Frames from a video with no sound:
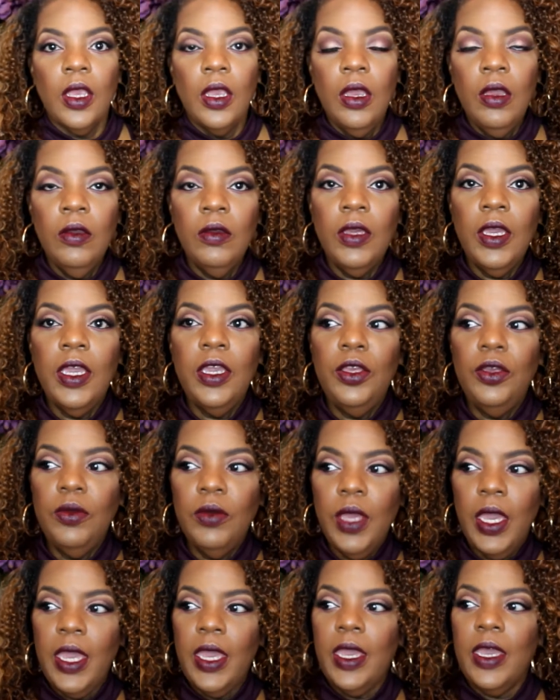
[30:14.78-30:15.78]
Okay, you
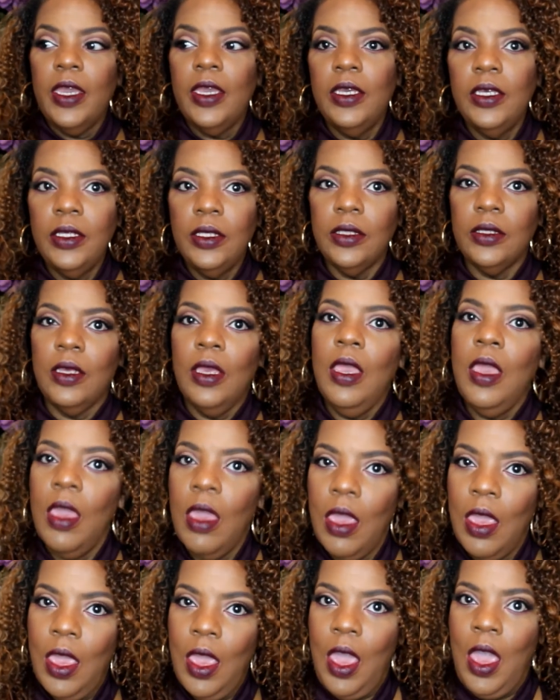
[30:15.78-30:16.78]
guys,
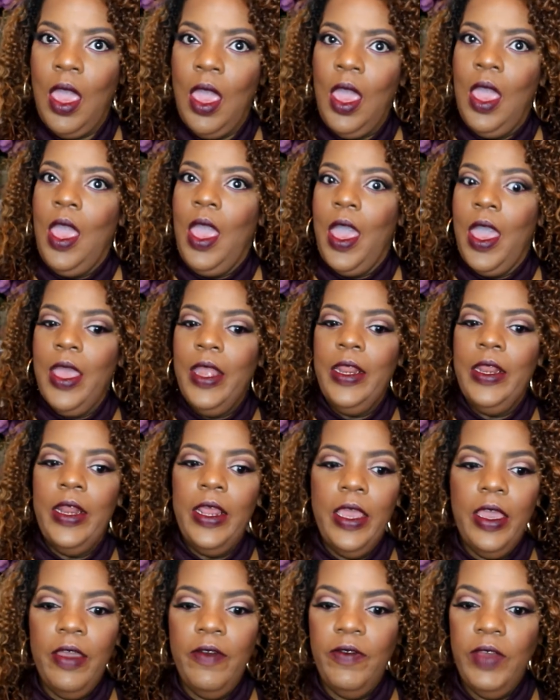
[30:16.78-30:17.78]
I didn't
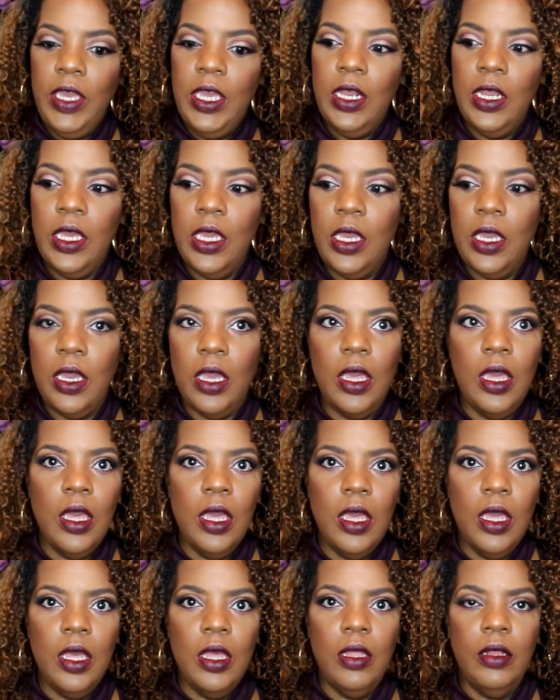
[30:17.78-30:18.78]
have any
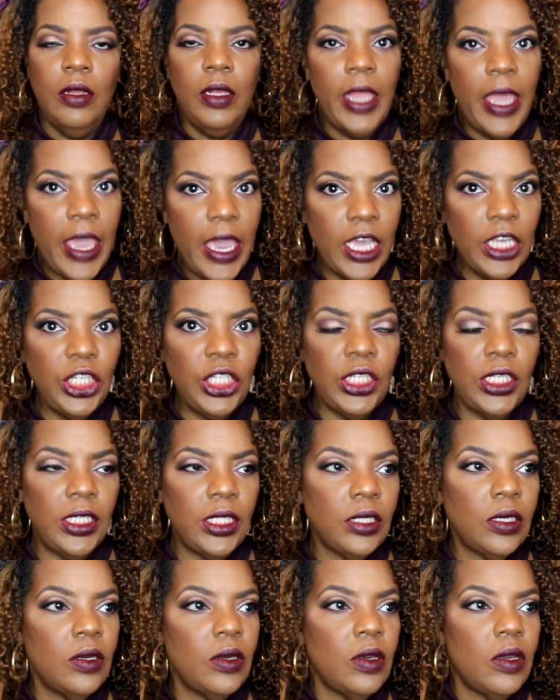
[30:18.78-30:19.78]
lashes
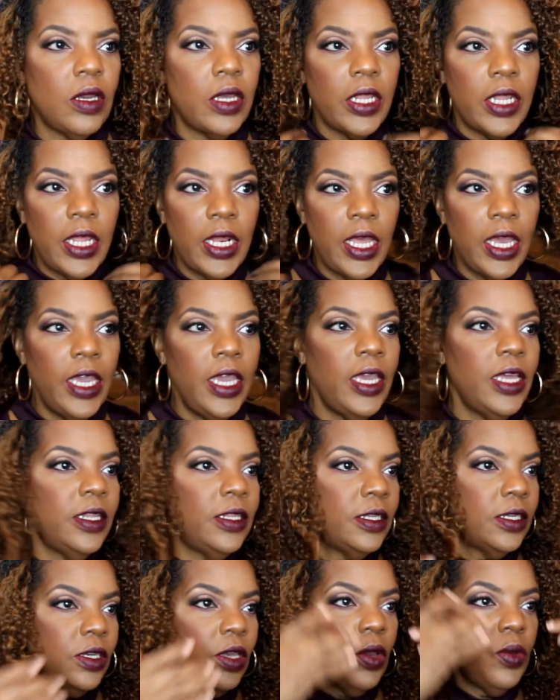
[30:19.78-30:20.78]
on, and I had
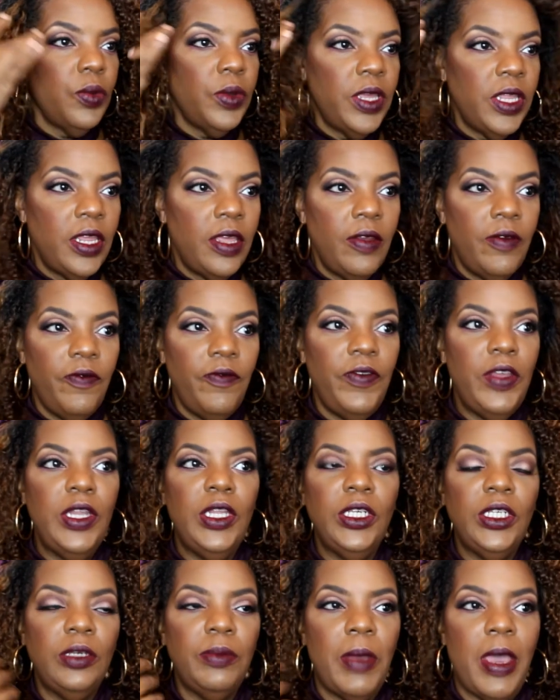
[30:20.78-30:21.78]
to go in and
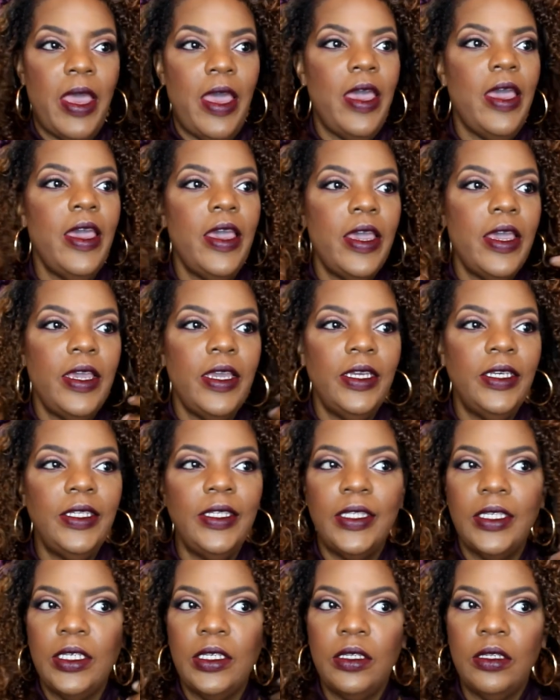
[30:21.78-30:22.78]
finish my
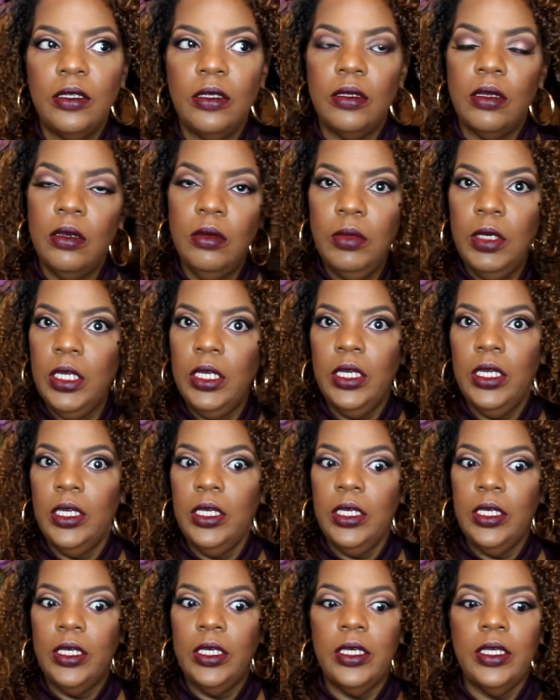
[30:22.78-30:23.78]
eyes, and oh my
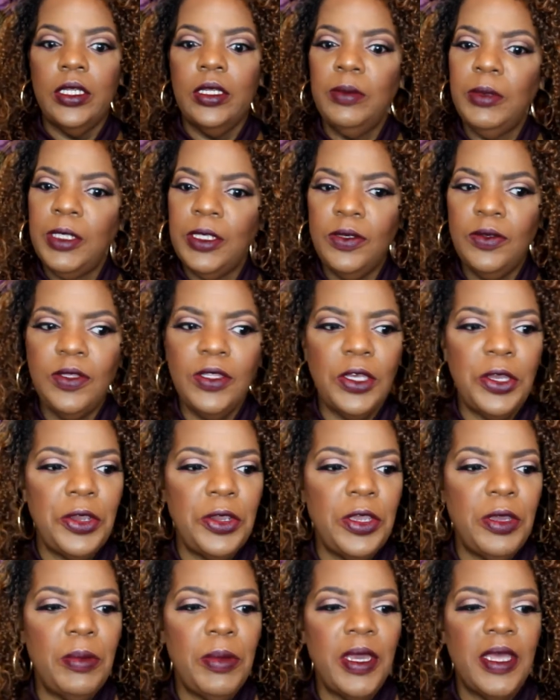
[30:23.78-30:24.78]
God, I'm so
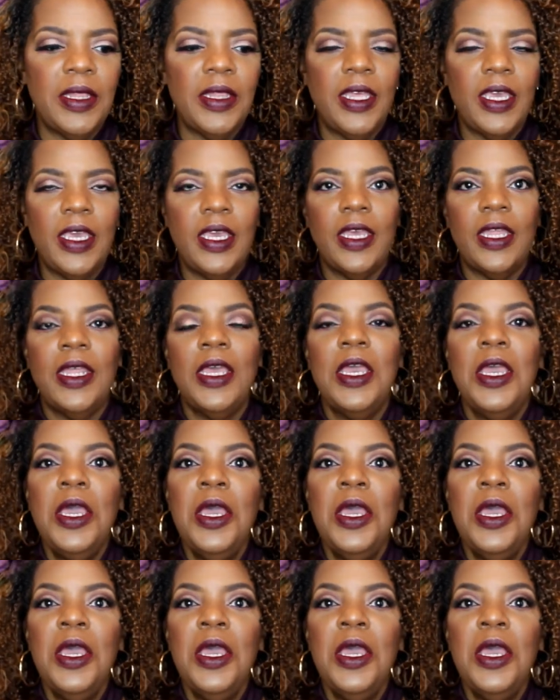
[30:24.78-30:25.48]
sorry about that.